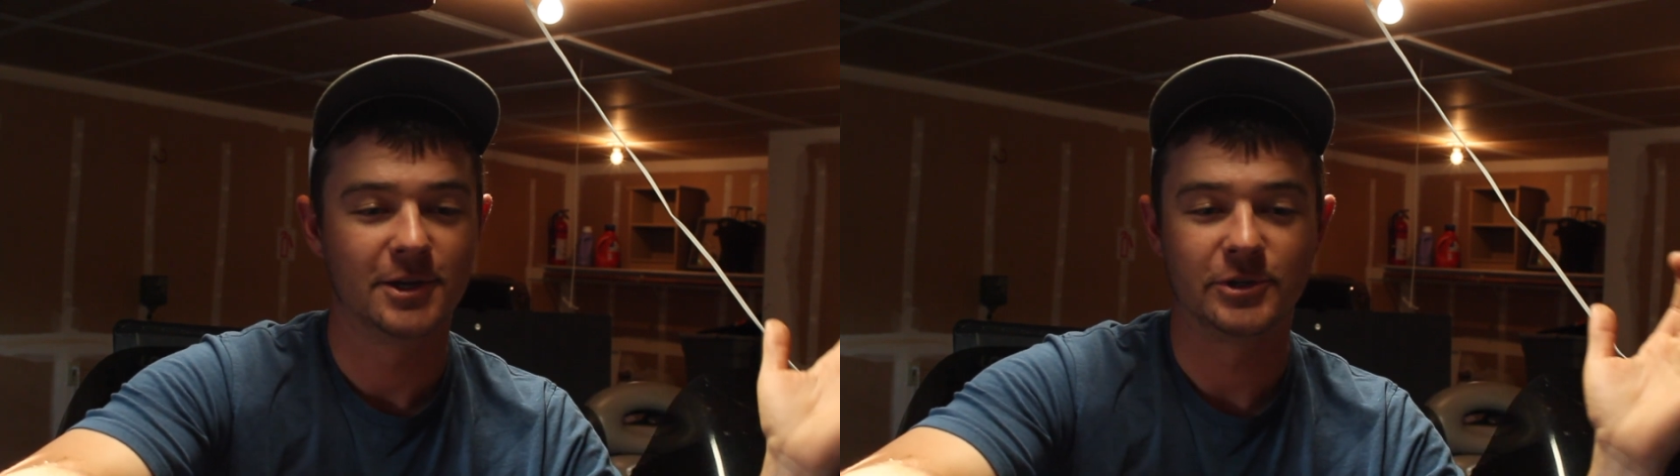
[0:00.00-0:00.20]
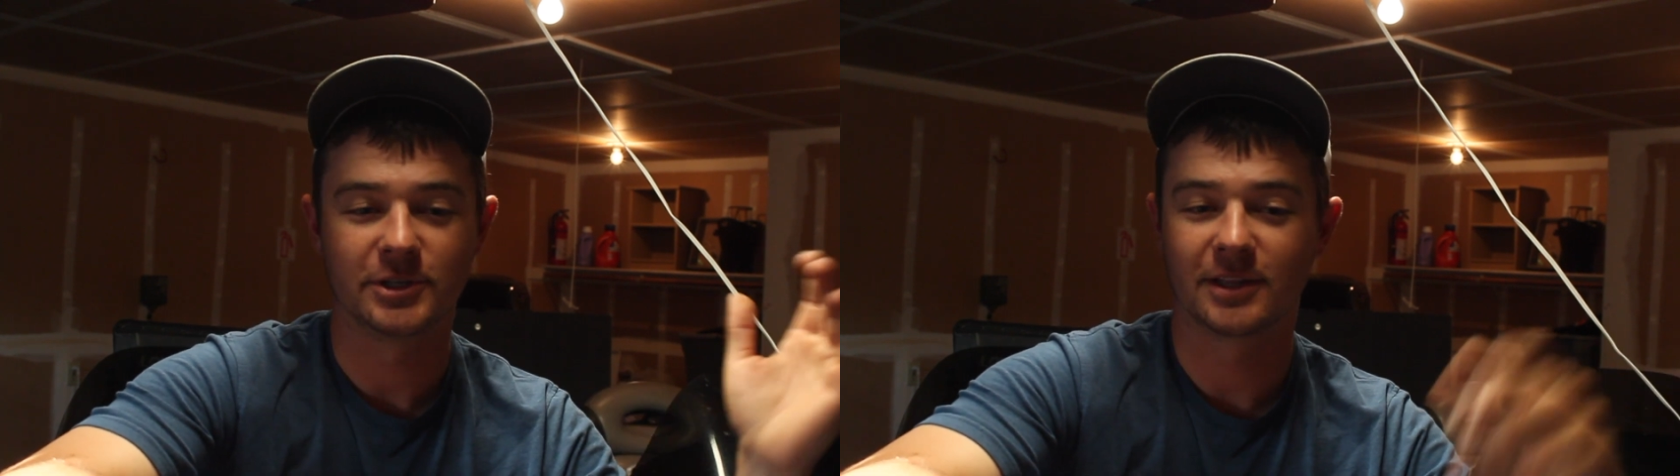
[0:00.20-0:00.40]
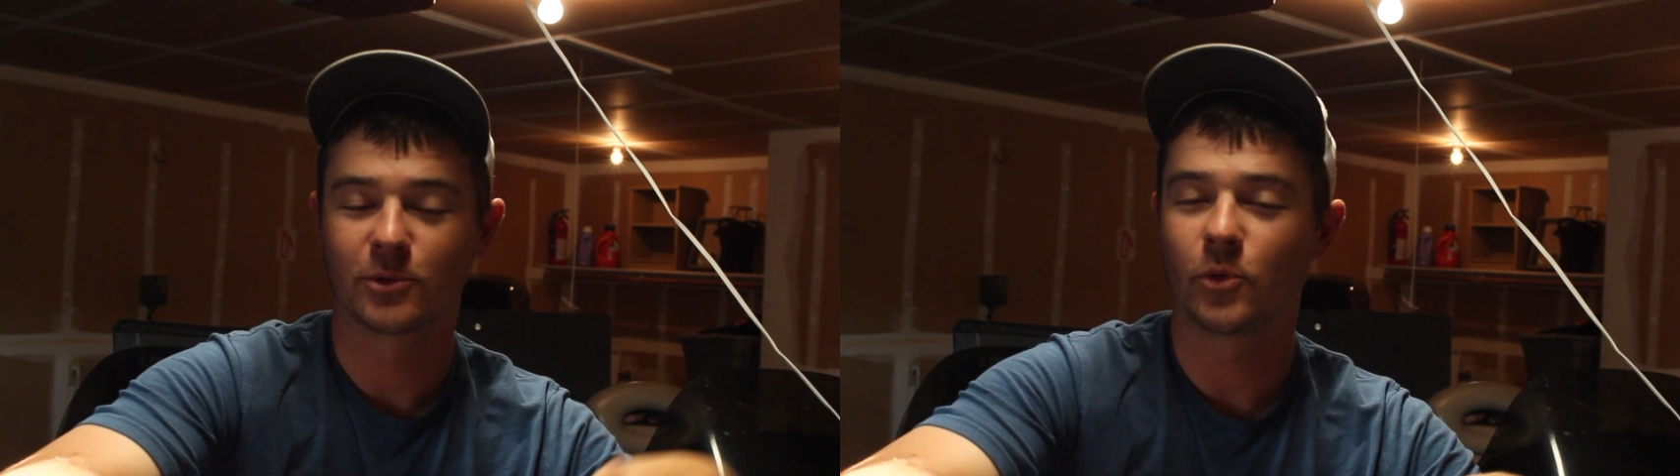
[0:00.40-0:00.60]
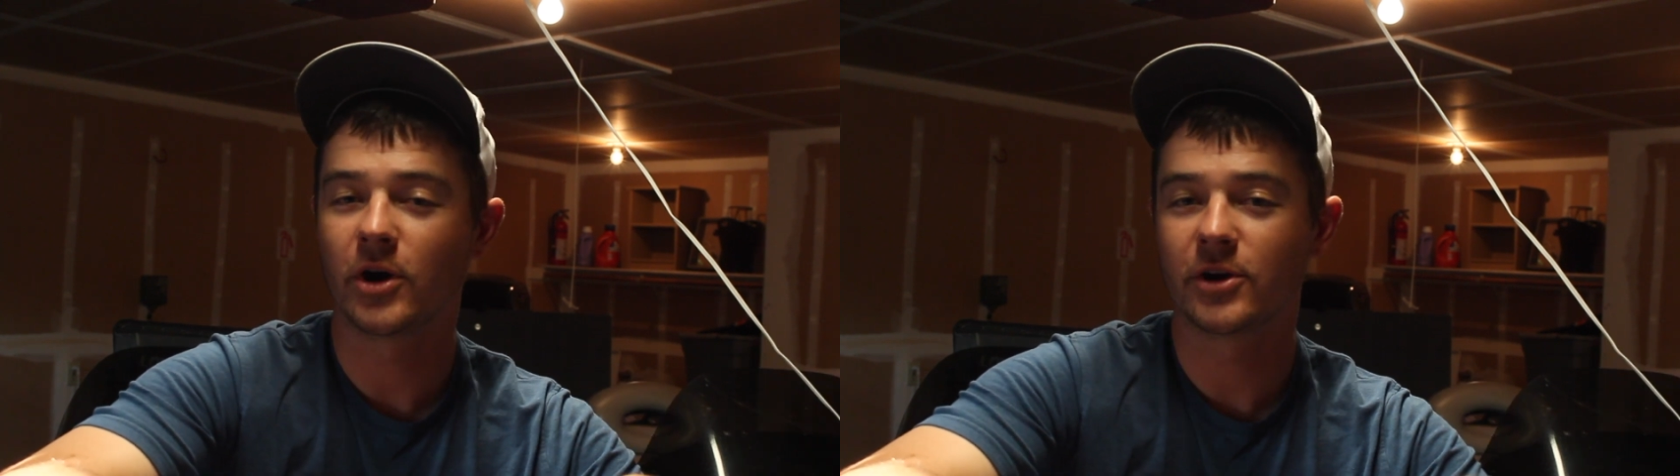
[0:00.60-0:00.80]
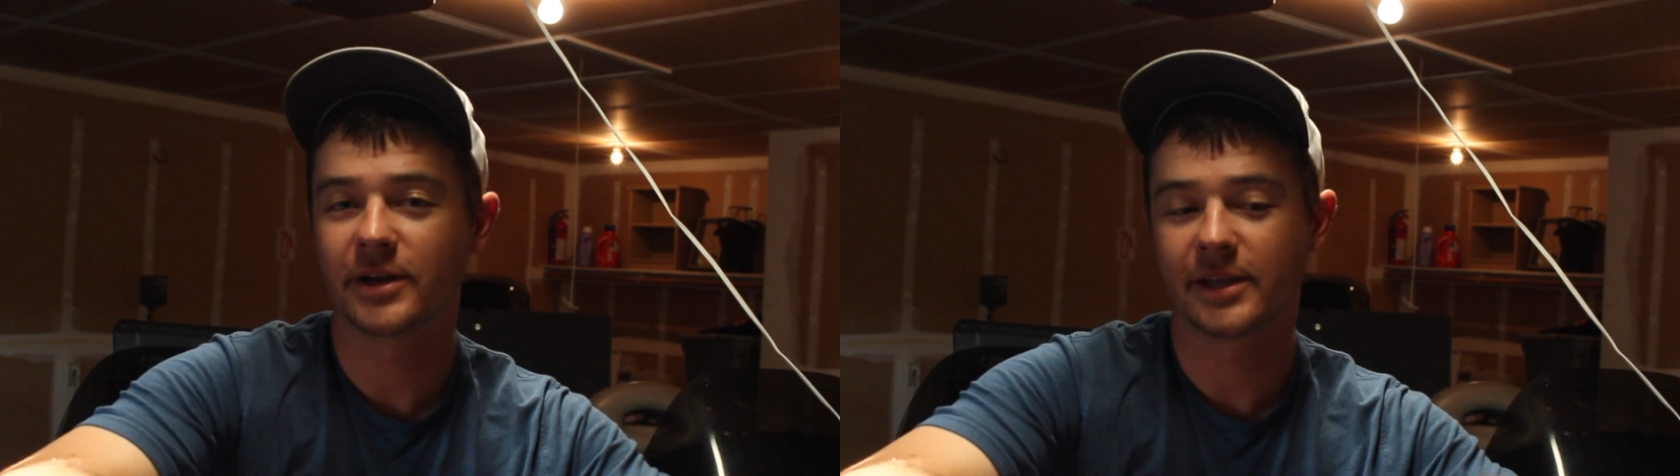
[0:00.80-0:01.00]
she hit the
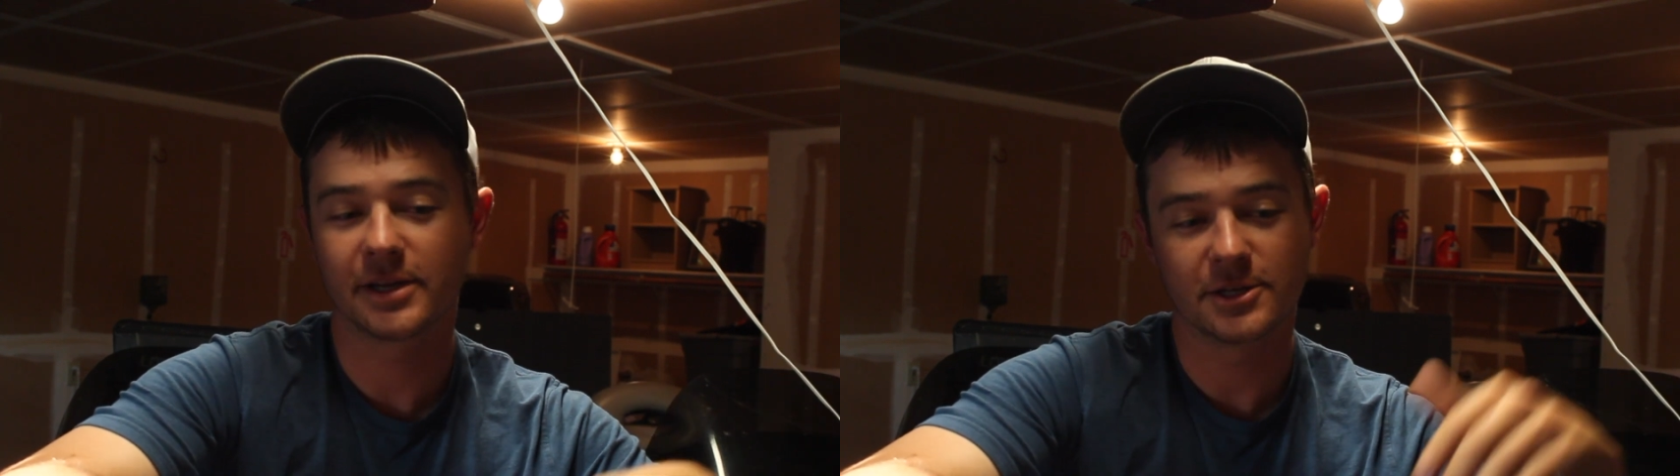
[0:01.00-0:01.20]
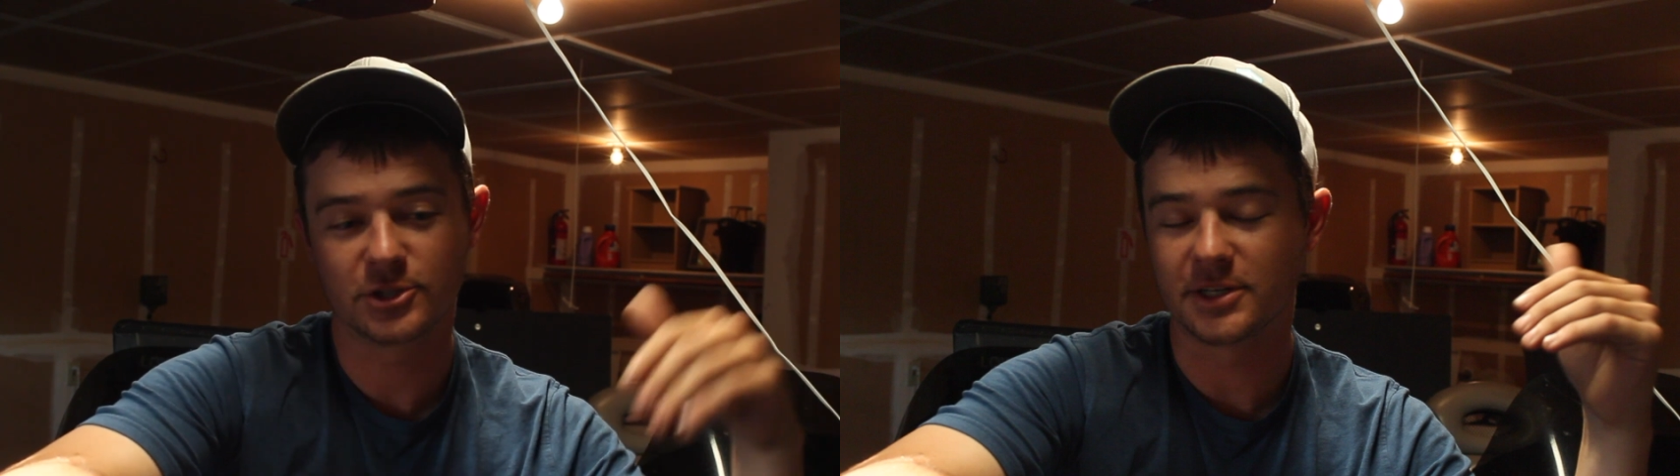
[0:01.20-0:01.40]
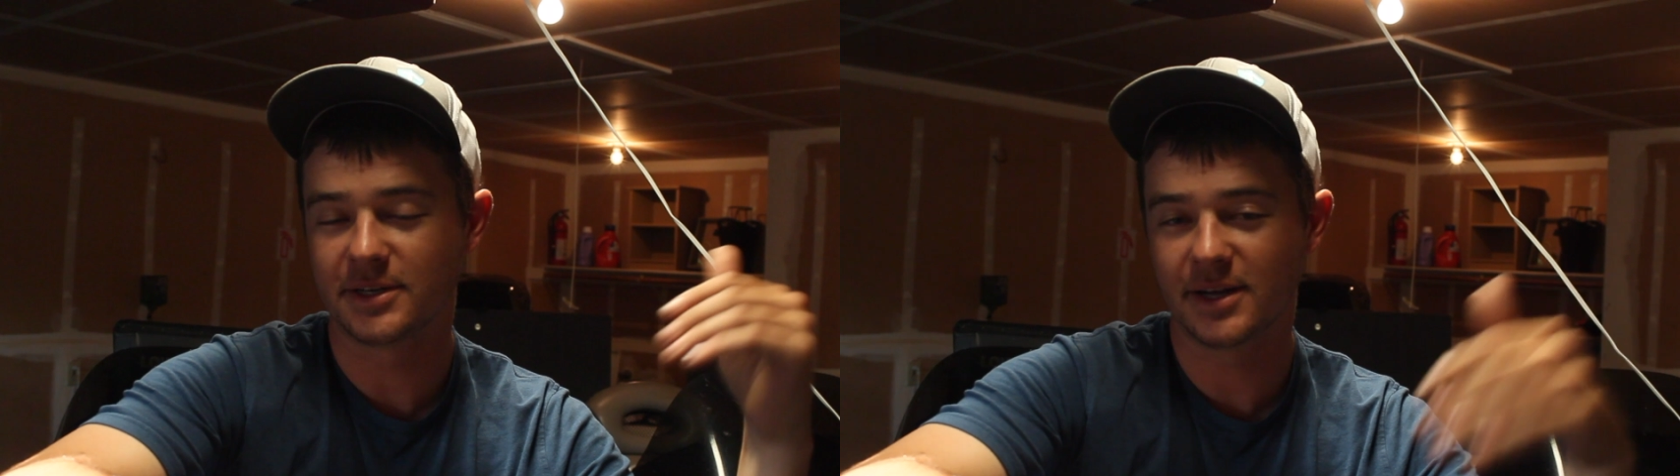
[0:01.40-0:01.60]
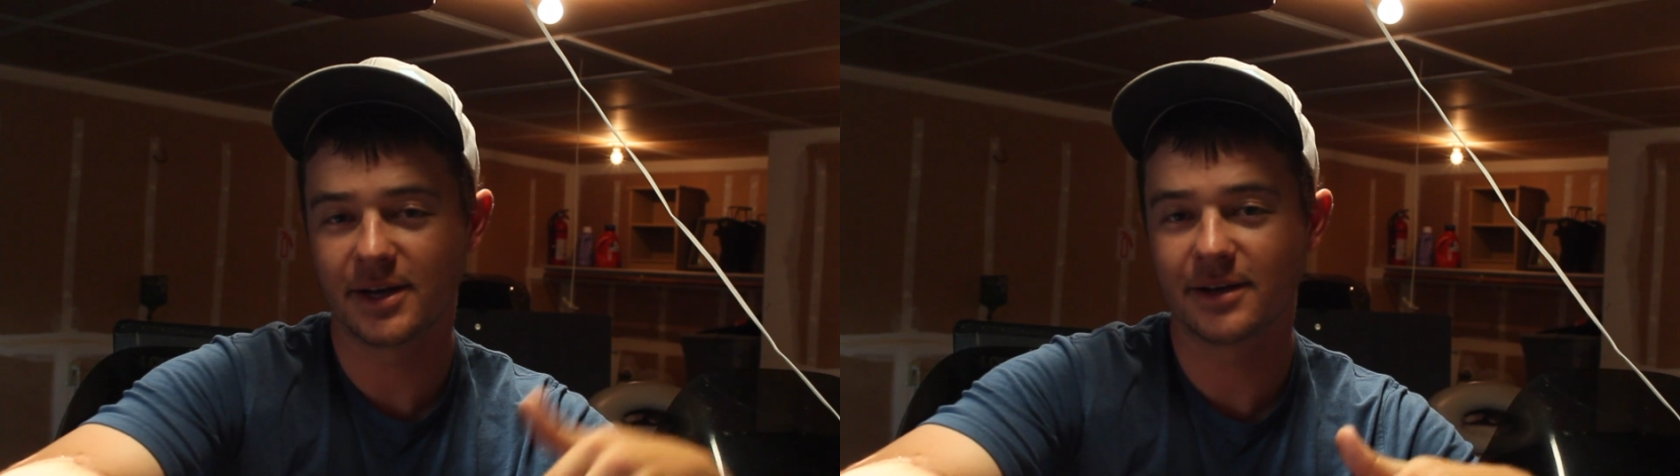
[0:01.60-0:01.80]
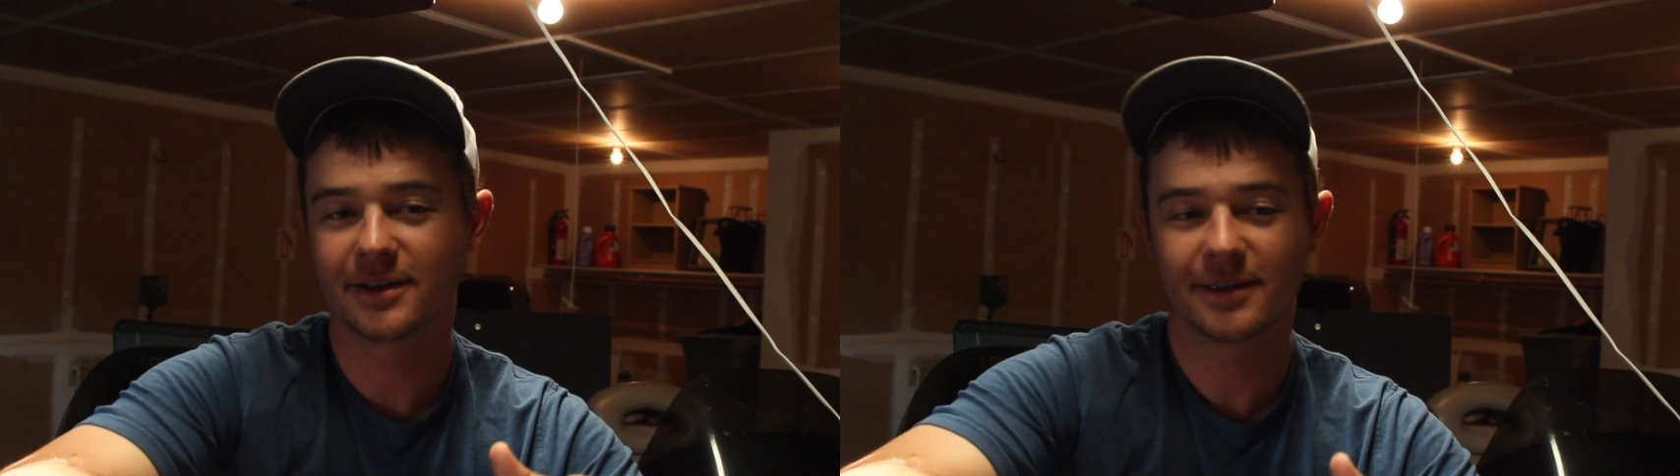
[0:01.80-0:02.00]
water again, she
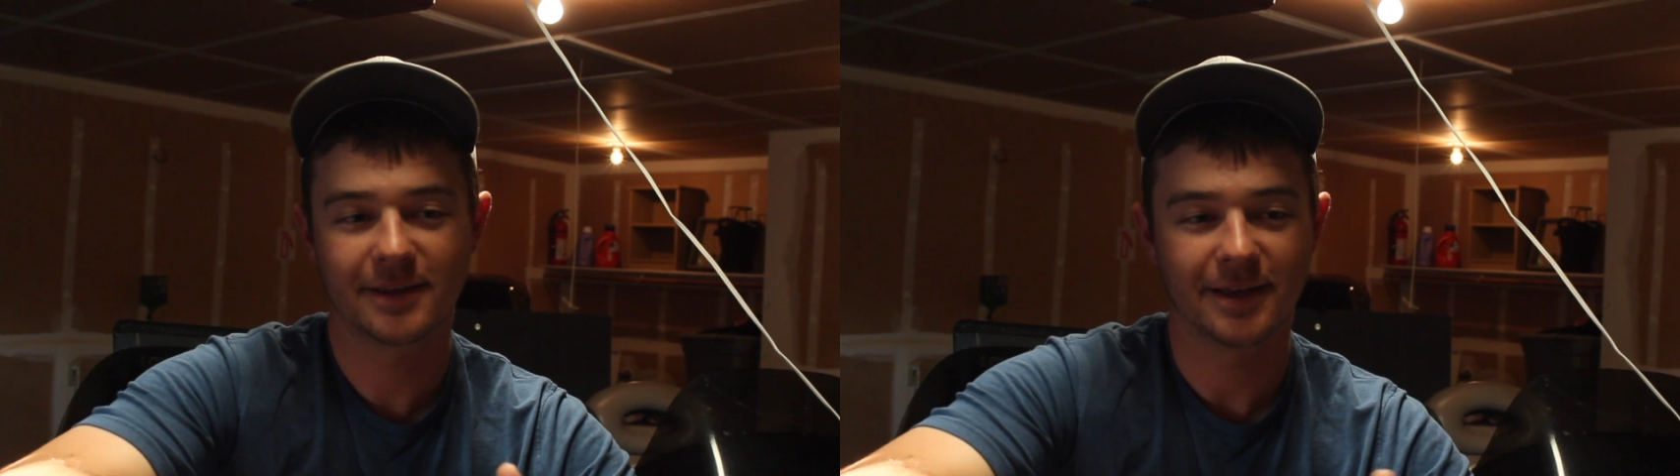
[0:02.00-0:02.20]
dug,